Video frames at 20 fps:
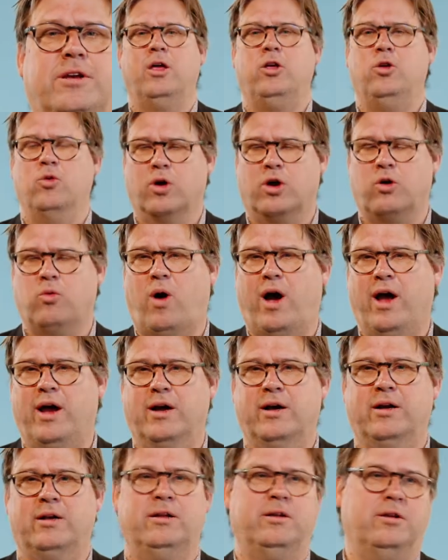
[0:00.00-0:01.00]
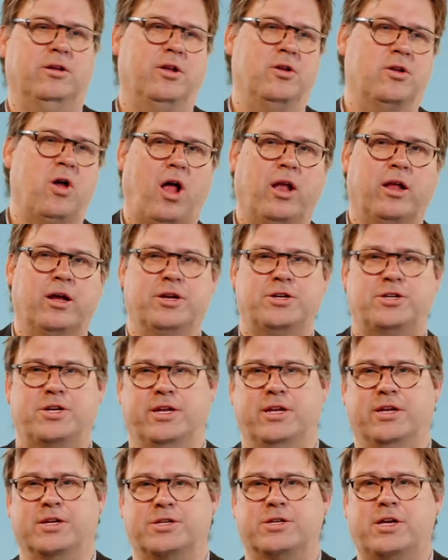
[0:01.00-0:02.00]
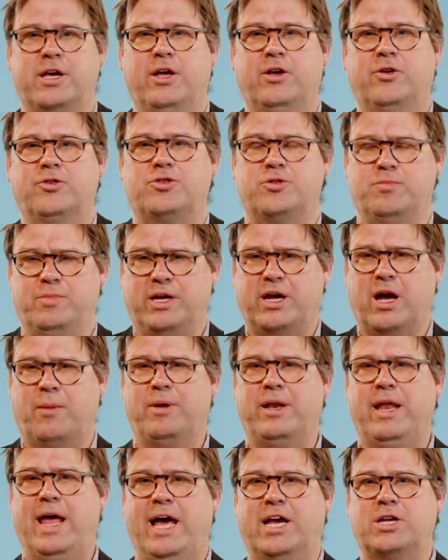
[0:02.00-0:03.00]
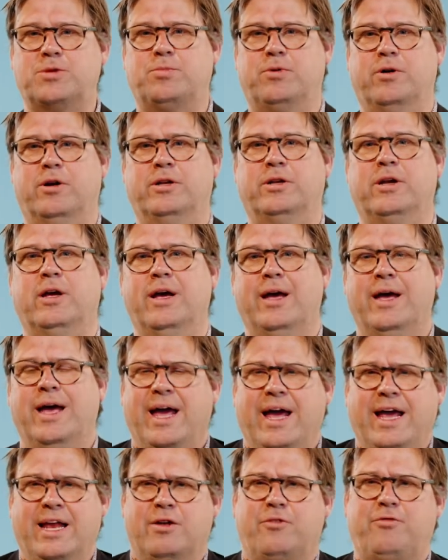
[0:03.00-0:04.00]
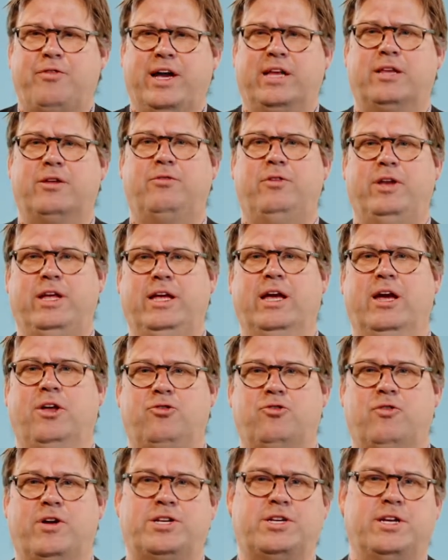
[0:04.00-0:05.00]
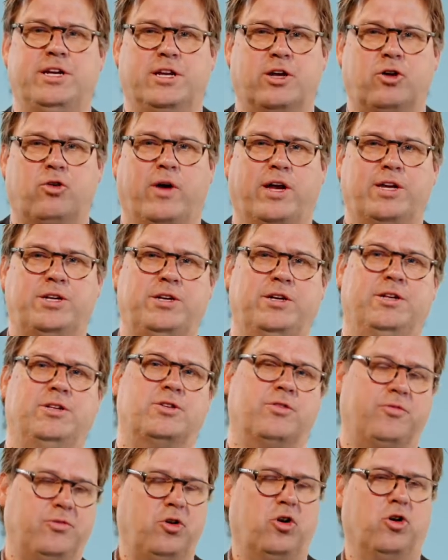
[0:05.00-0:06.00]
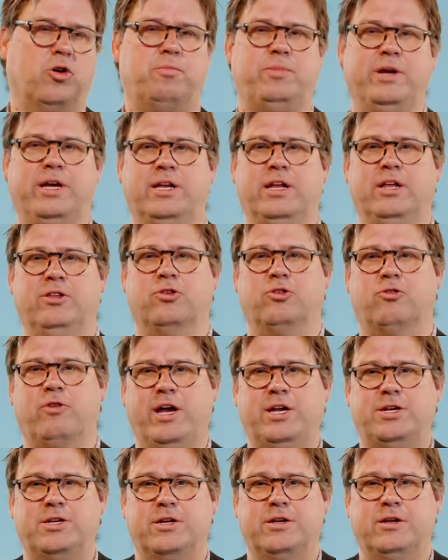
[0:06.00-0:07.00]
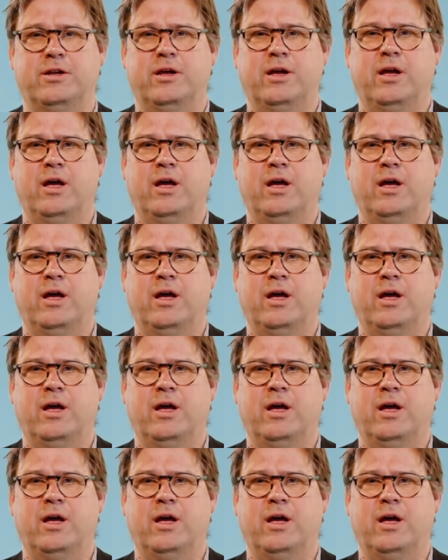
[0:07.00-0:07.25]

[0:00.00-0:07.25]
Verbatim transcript: You acquire the knowledge and the skills to become an expert in effectively addressing the questions of European integration,